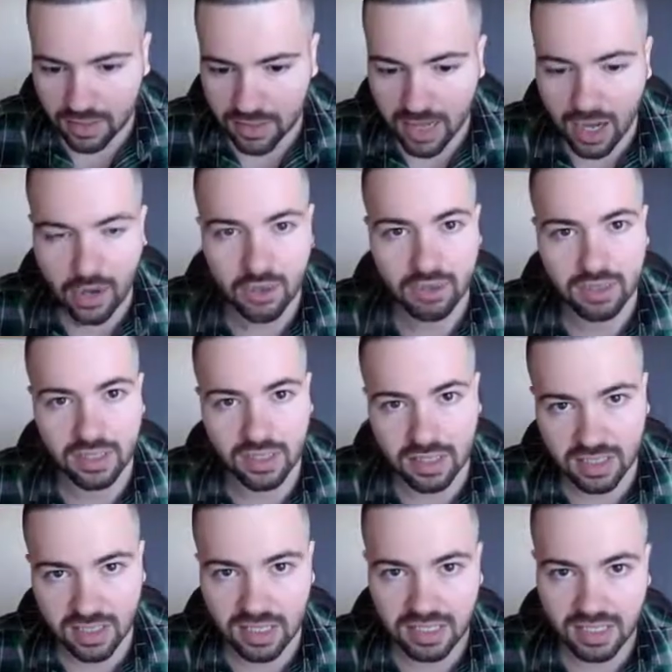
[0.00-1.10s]
Now, in the
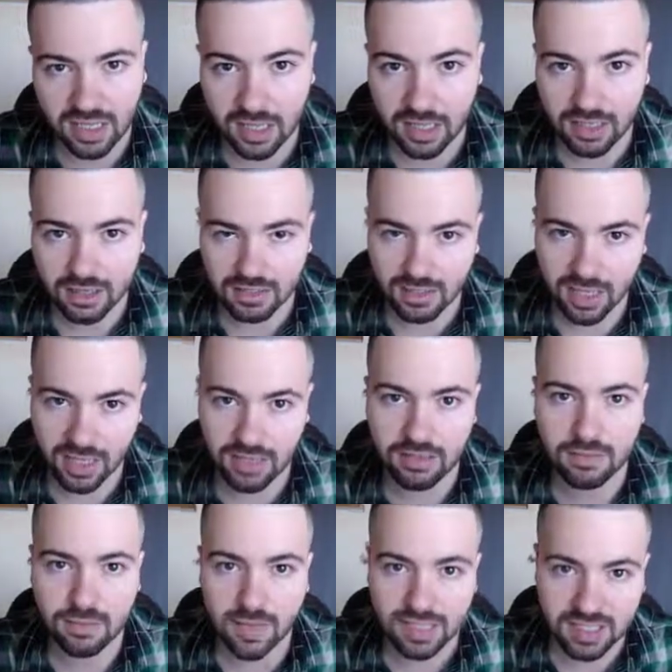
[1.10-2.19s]
case that
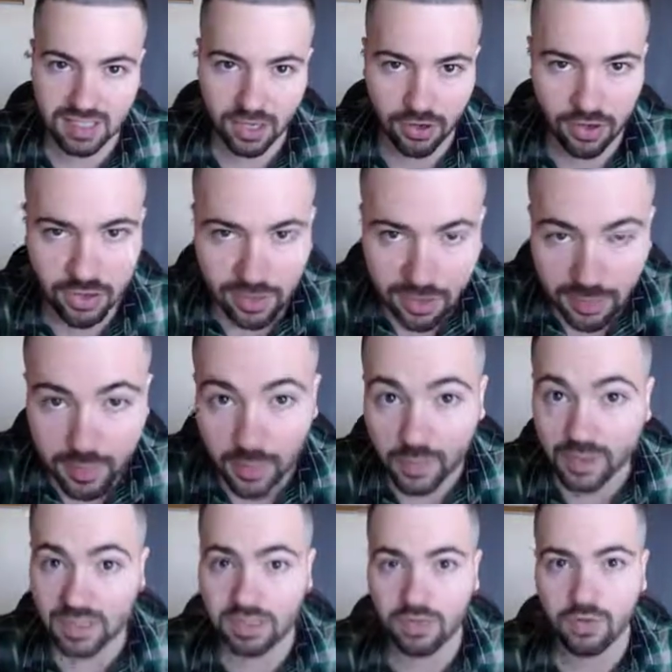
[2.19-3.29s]
that might scare you a little bit
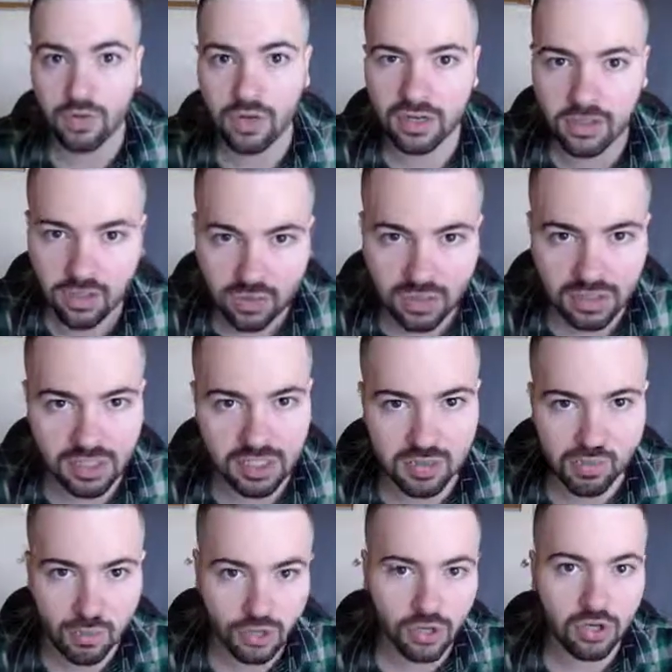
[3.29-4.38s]
because you don't want Google to
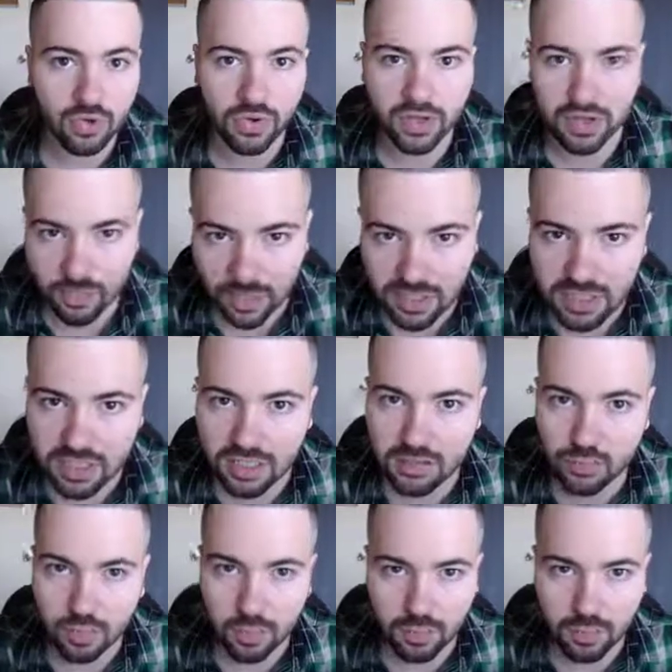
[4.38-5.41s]
just blow away your budget,